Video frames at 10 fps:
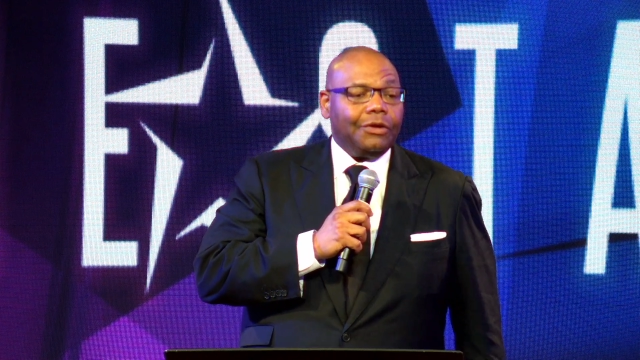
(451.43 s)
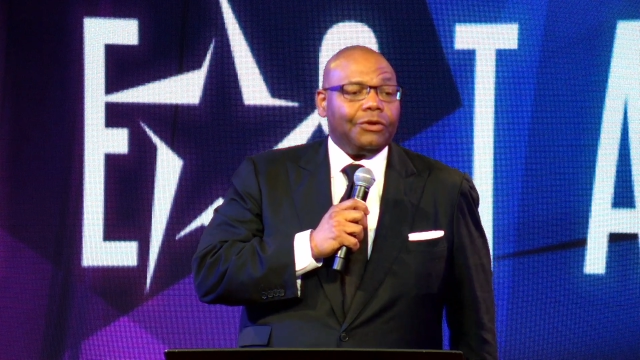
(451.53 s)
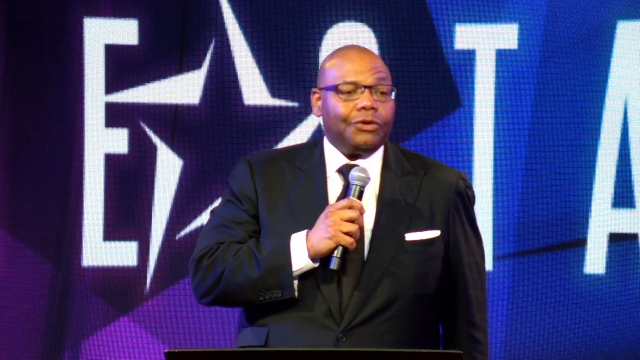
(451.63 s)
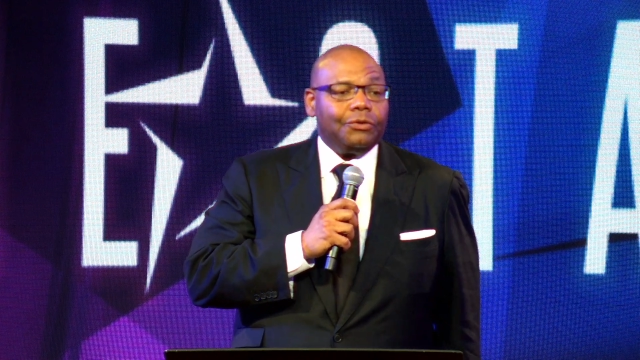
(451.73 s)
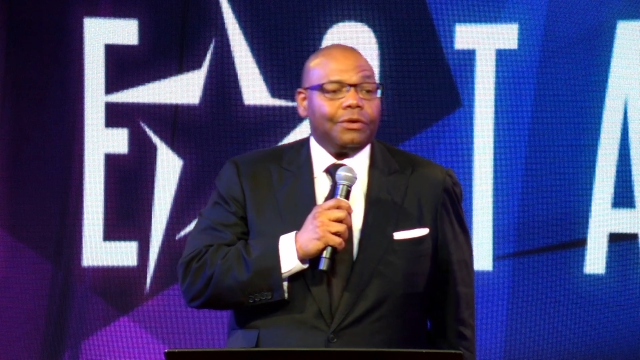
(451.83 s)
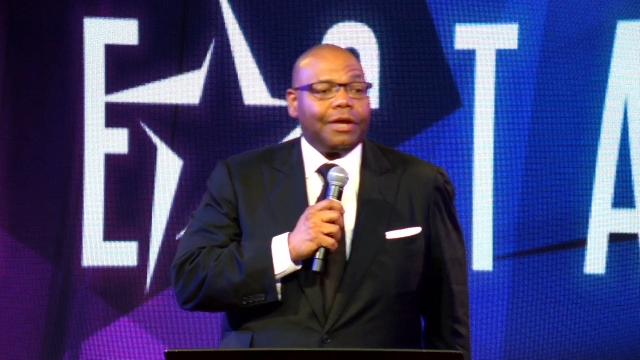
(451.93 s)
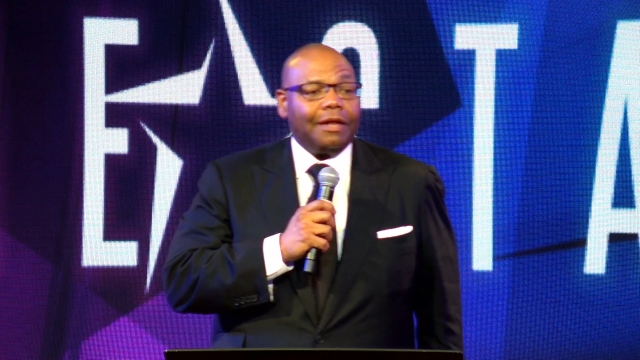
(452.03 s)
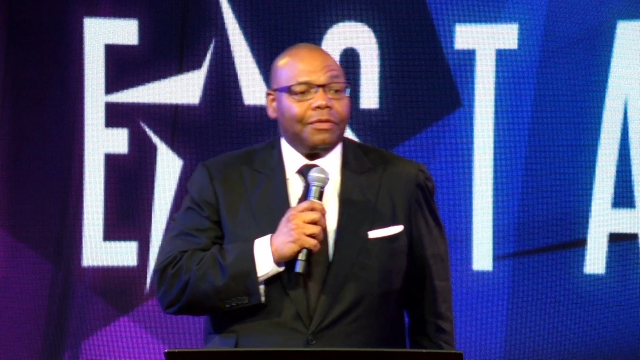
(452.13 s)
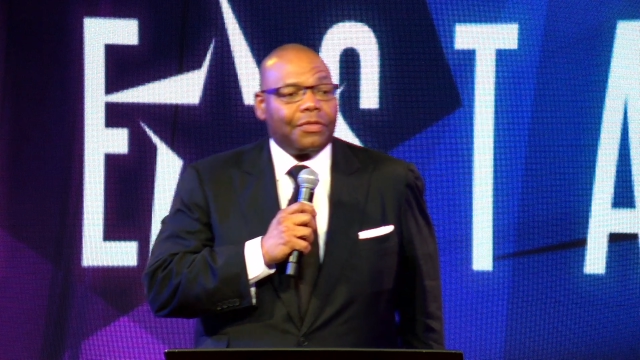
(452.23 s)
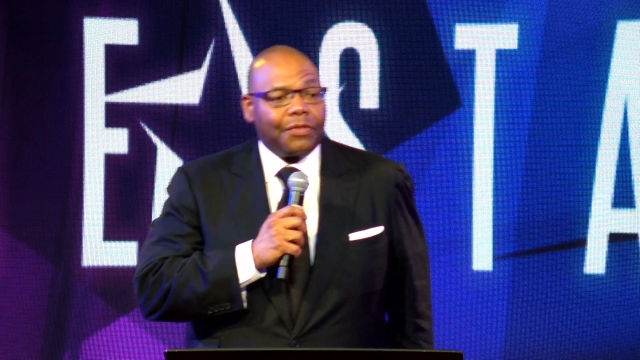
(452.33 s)
you can
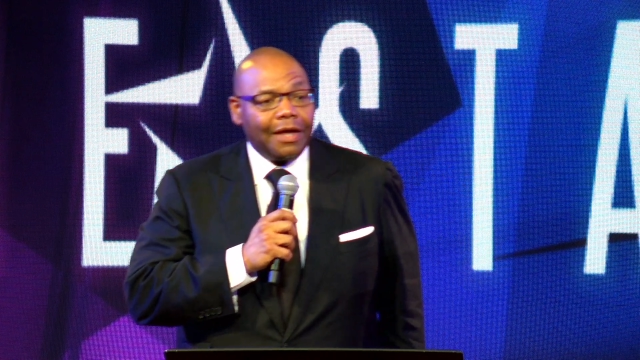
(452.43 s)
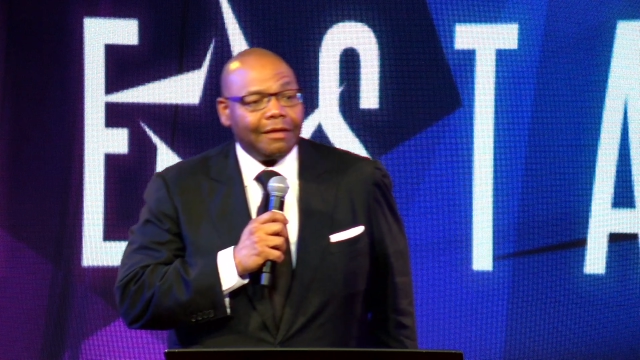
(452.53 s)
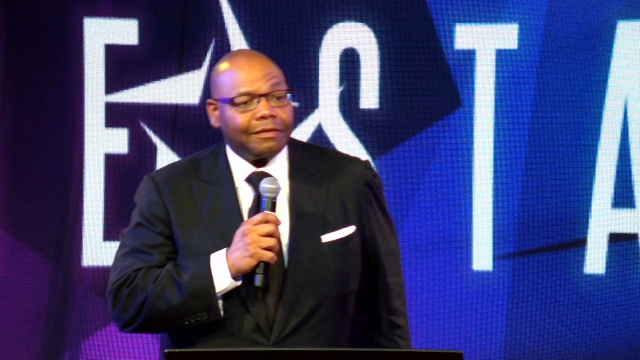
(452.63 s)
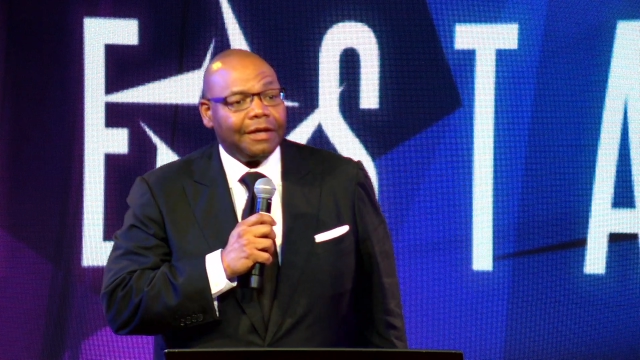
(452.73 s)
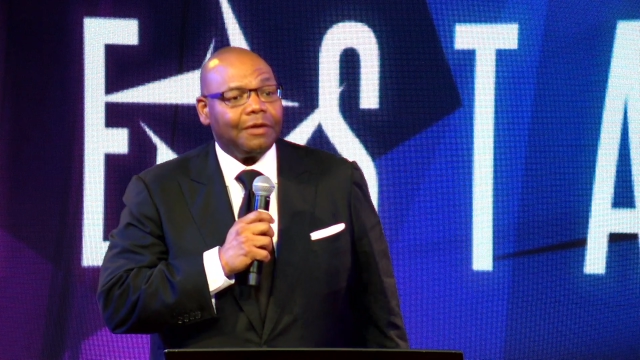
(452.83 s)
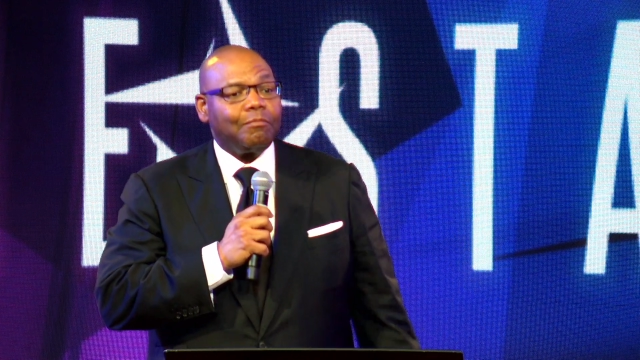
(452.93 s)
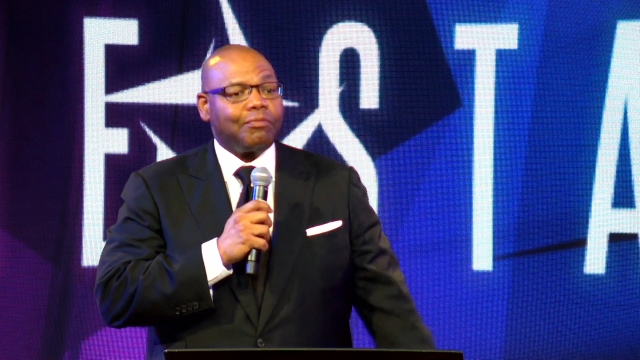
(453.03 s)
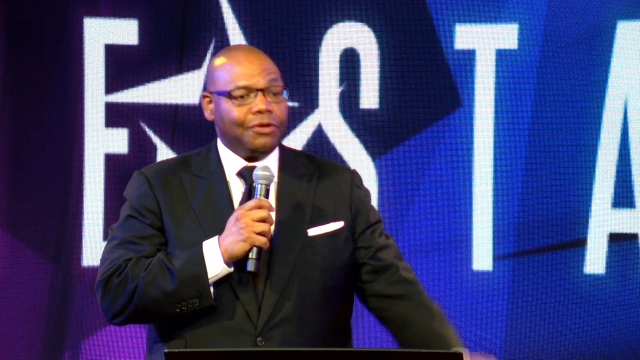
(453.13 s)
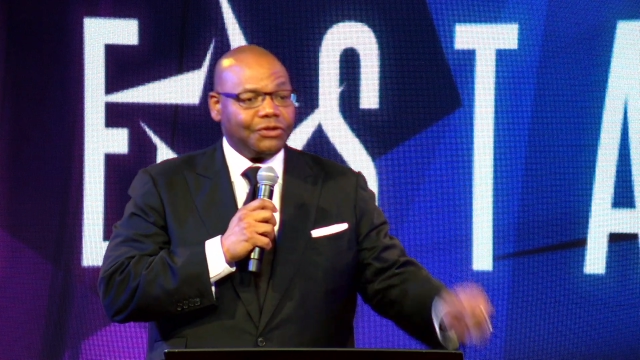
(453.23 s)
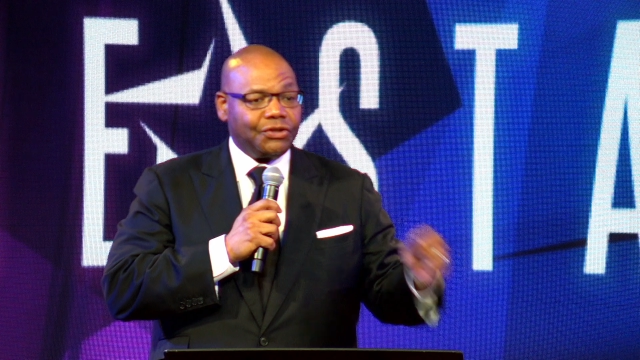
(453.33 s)
thank their
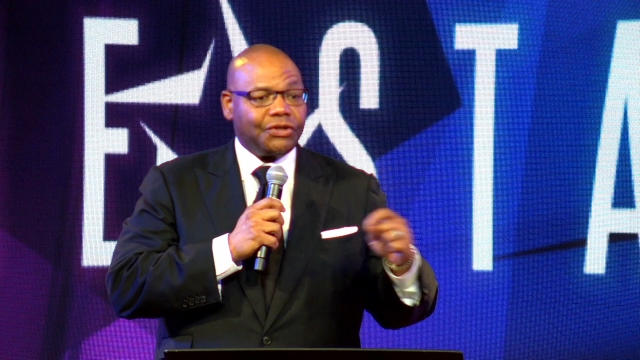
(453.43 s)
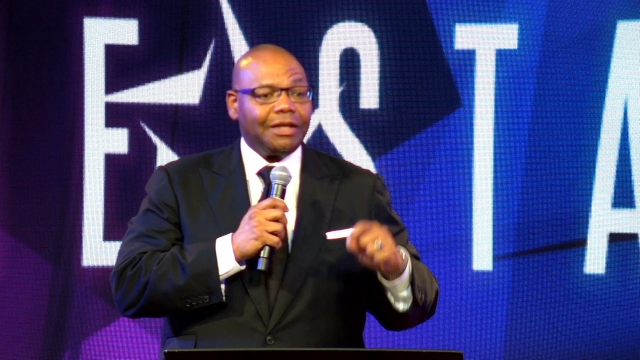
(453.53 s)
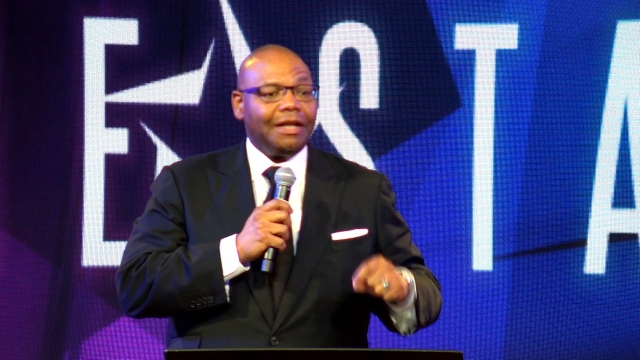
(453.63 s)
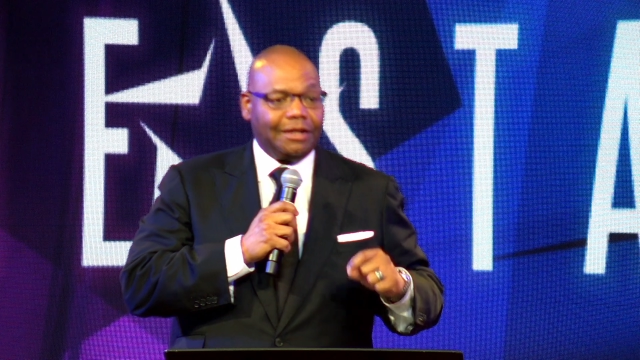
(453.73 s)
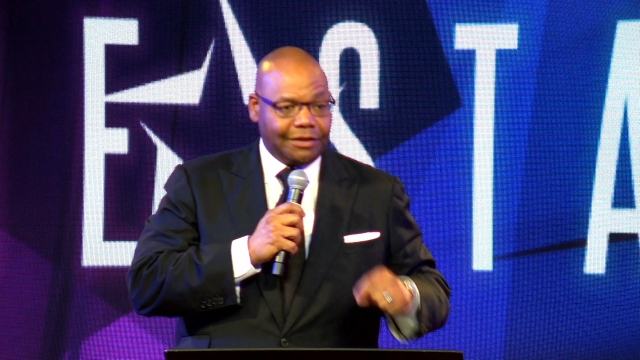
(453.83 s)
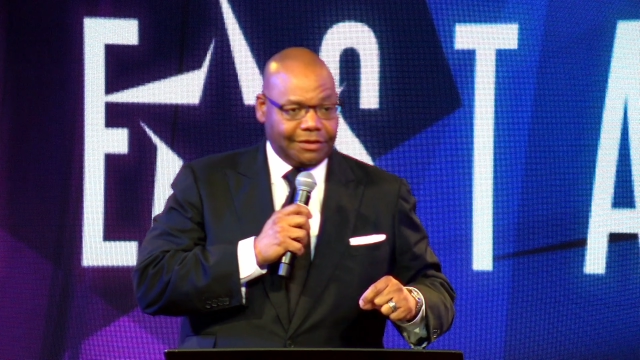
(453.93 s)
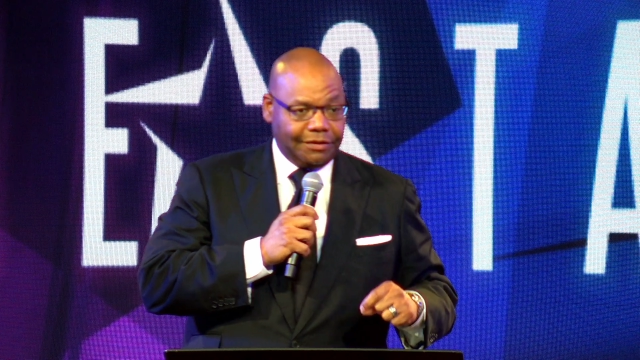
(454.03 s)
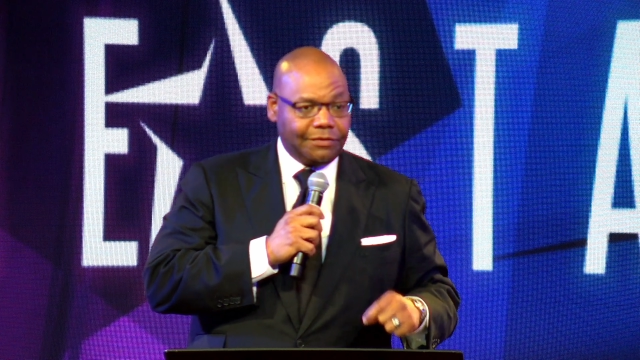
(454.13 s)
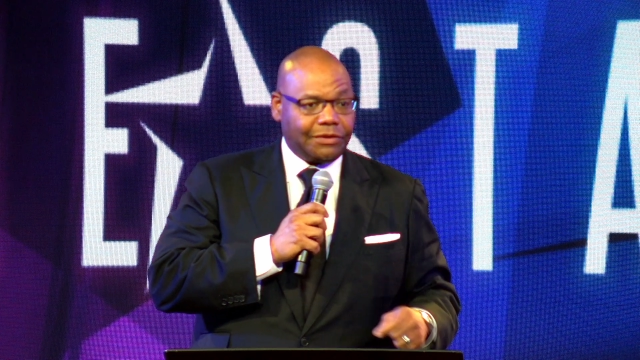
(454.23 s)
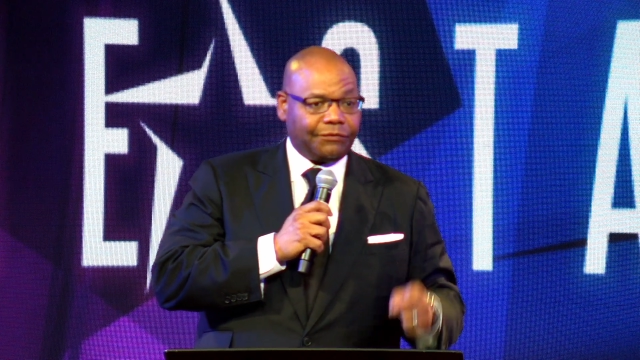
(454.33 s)

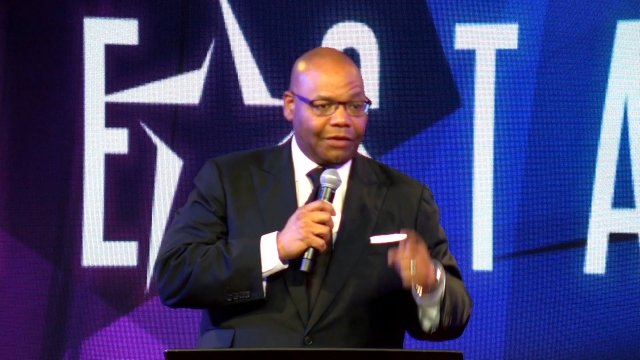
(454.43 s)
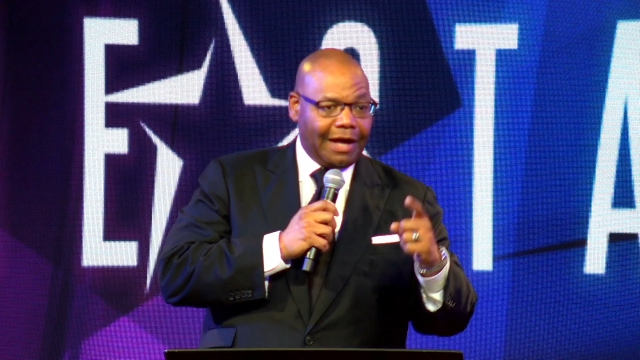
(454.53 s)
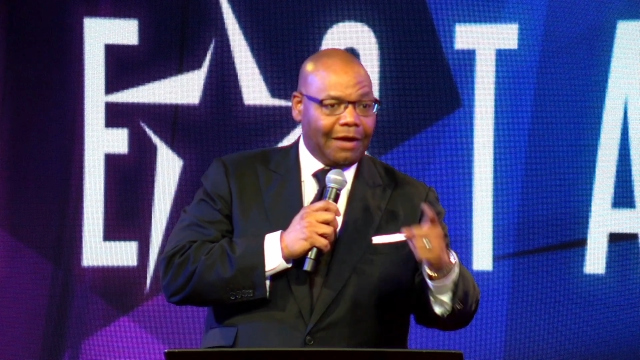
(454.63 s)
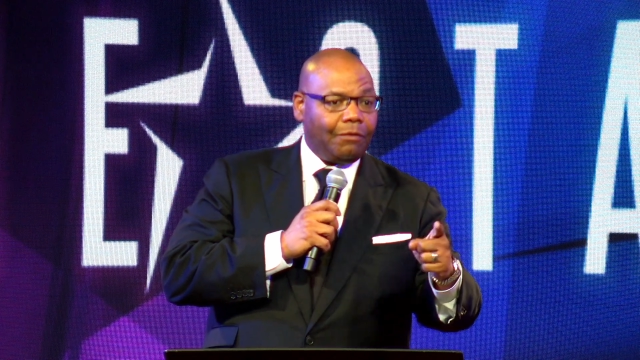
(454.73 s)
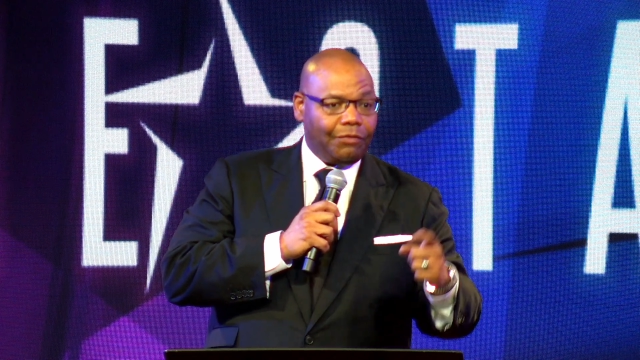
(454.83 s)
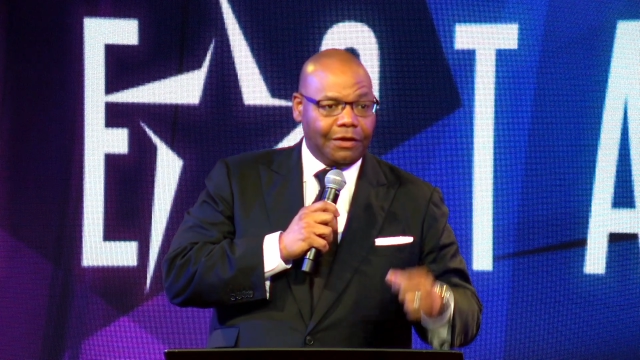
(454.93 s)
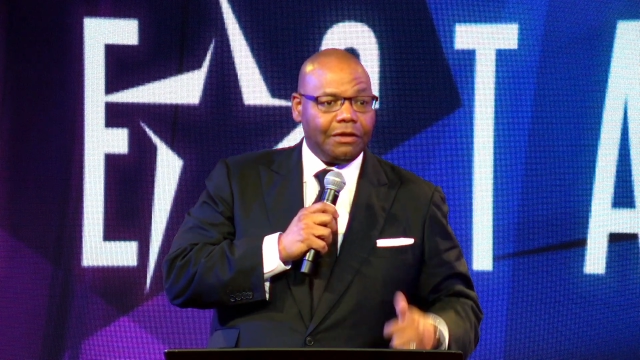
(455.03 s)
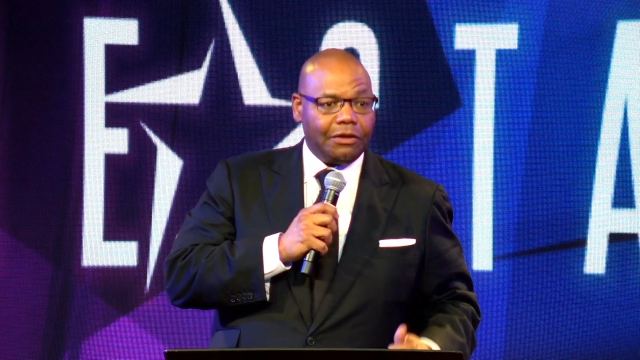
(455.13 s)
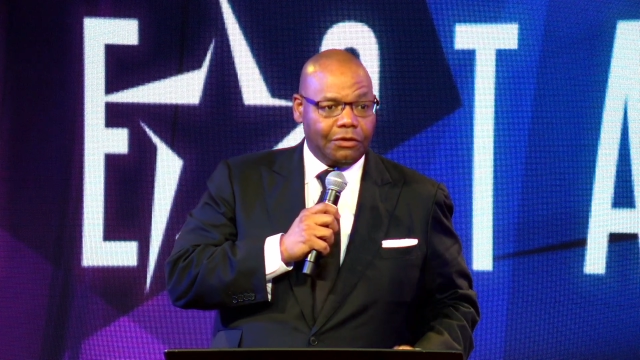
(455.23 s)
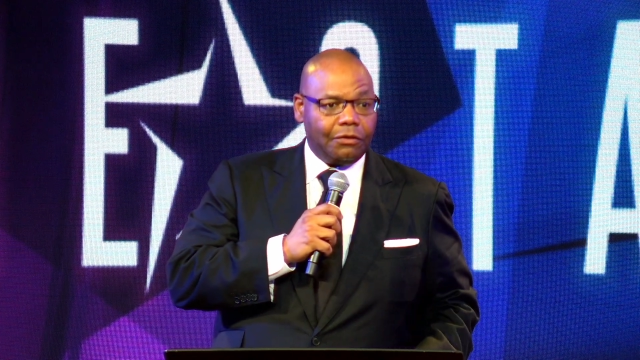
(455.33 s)
progenitors for how they
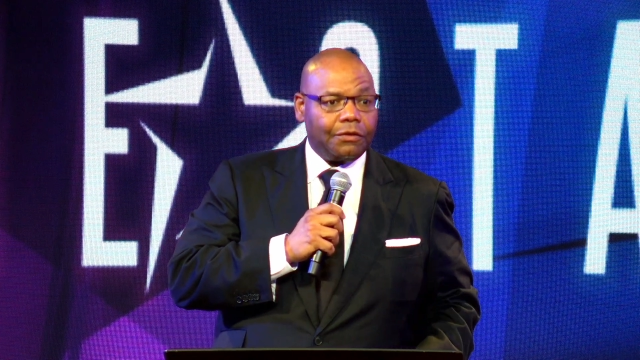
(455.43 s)
look.